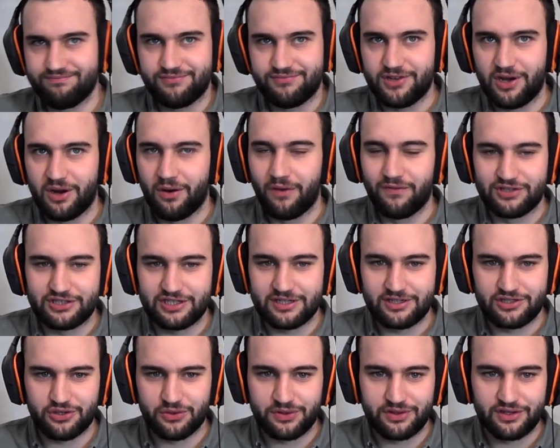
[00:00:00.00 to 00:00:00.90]
you know, obviously
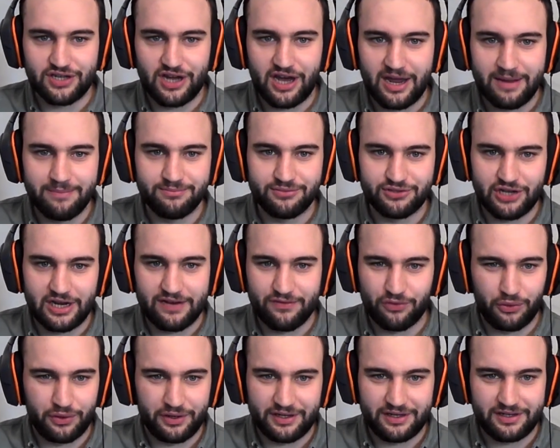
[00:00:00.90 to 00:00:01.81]
during the time,
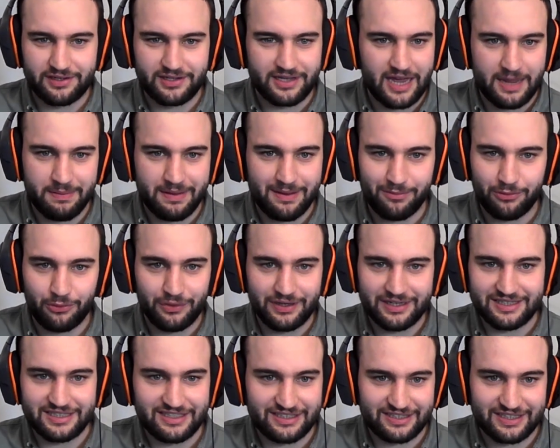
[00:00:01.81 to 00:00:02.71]
slavery, gay people,
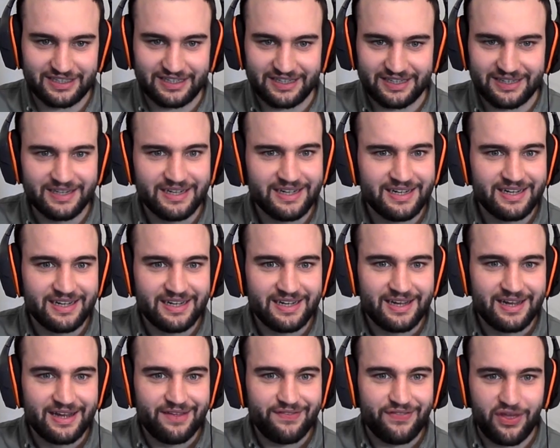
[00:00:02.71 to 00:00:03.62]
etc.,
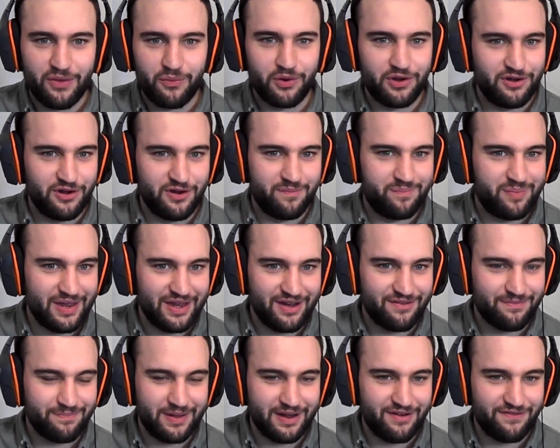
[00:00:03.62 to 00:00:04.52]
they wouldn't have
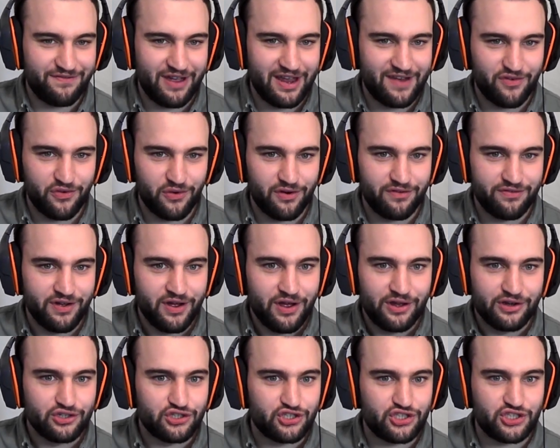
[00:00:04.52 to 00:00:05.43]
been in favor of
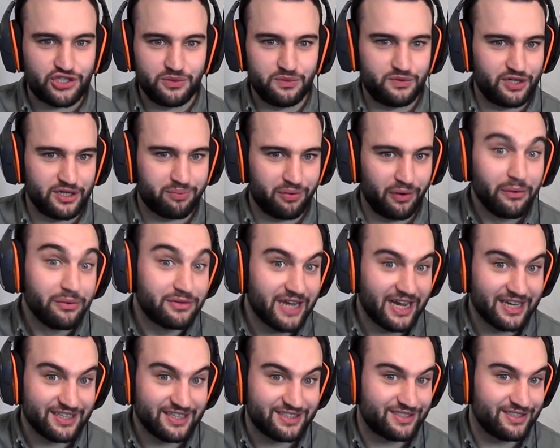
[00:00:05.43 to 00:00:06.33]
shooting
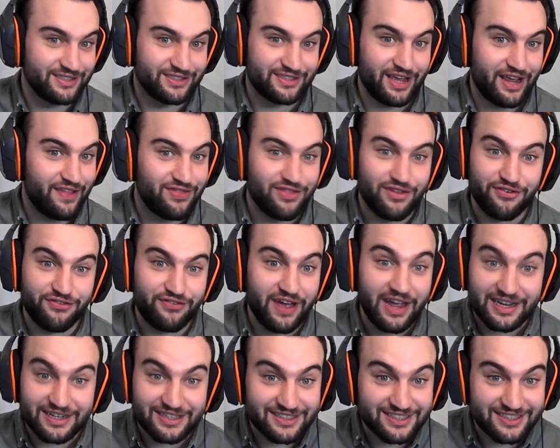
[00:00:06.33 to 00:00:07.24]
protesters in the
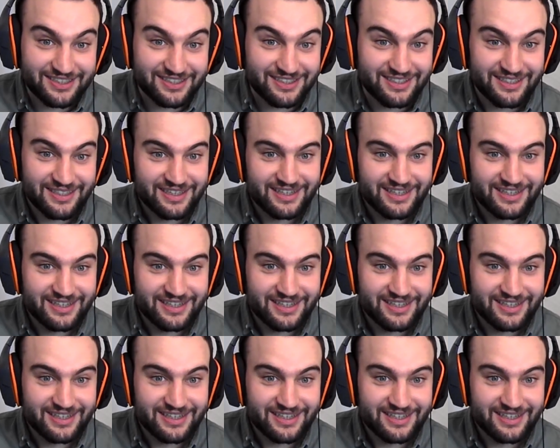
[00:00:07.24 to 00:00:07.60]
face.